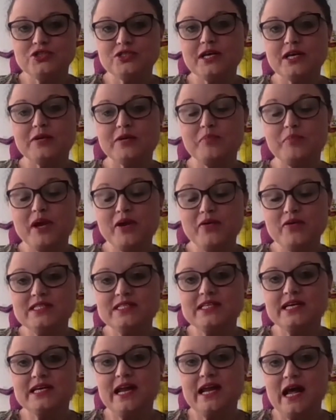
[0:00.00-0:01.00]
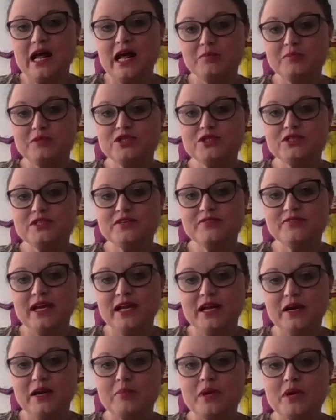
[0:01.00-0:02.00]
that parents can help to
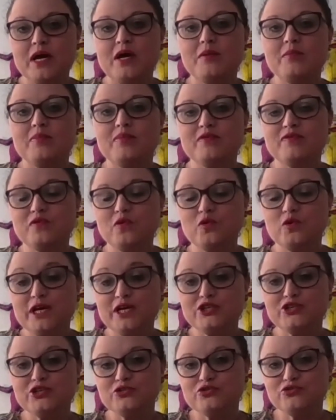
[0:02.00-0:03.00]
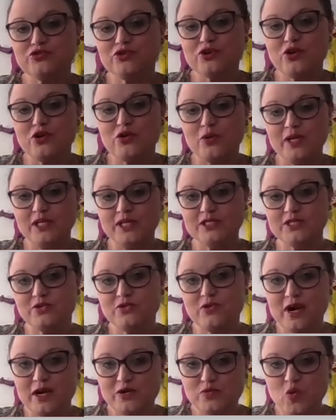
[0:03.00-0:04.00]
develop before their children go into
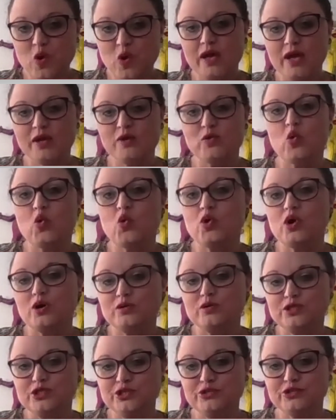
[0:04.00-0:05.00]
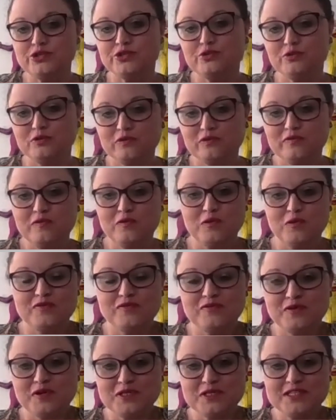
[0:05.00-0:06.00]
grade one or go to school for the
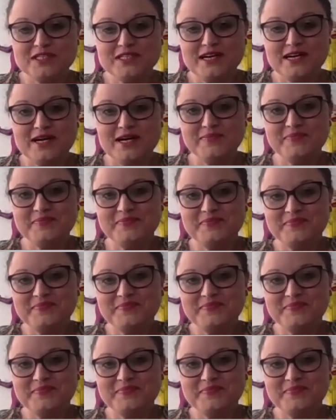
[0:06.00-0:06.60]
first time.